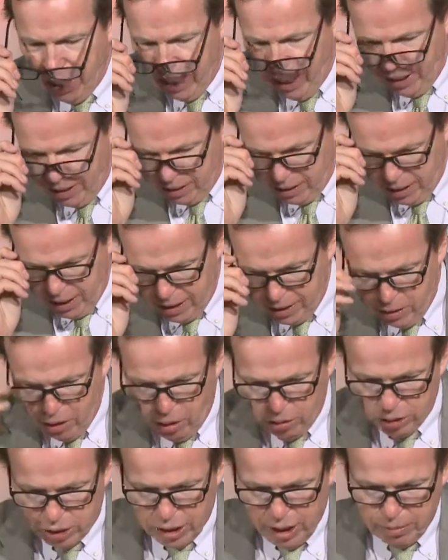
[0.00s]
And
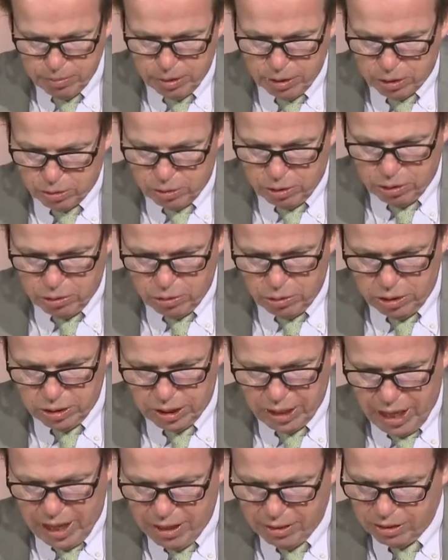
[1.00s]
those numbers were
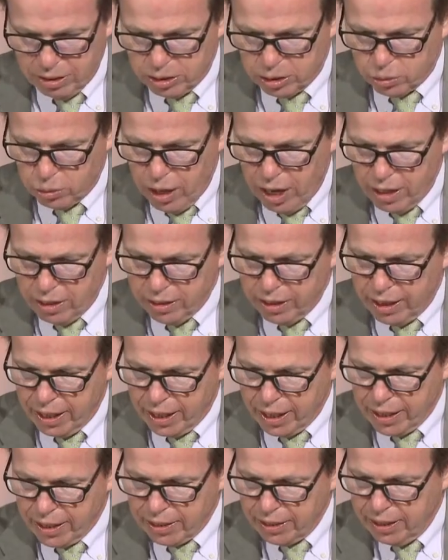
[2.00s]
down as
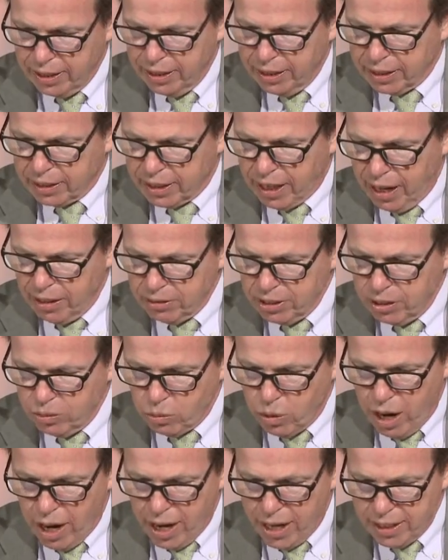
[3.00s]
well.
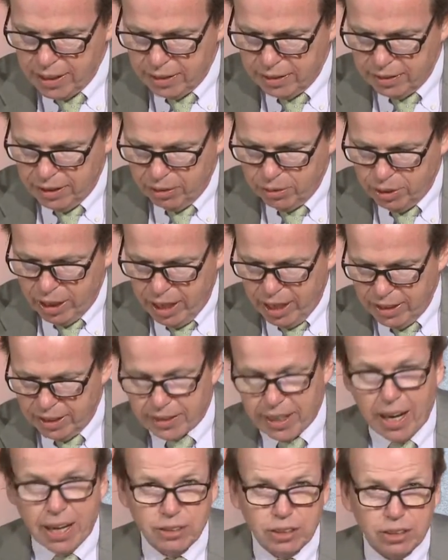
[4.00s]
Countywide, there were
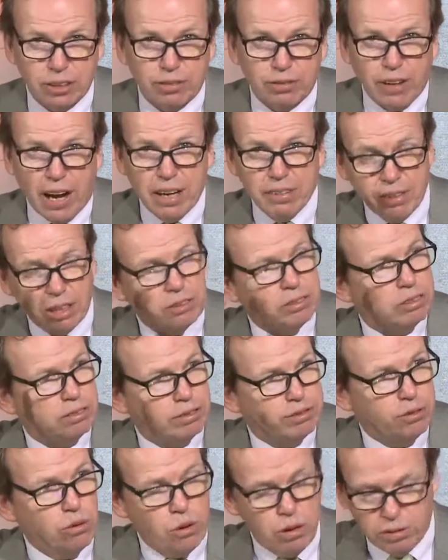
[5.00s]

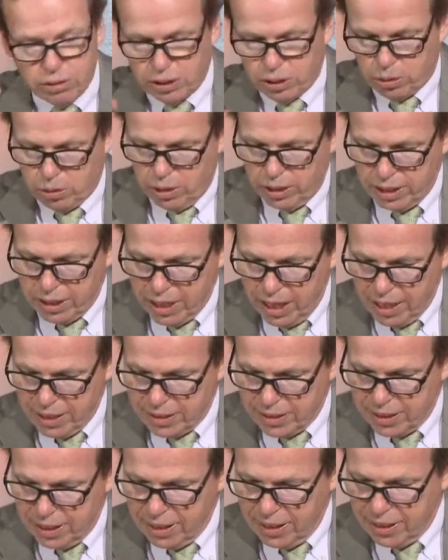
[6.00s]
8,504 in
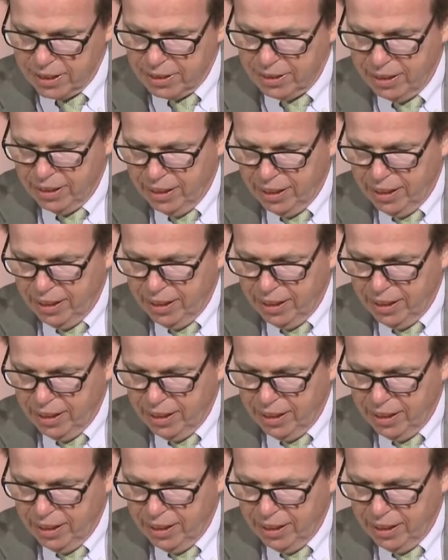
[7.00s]
2018.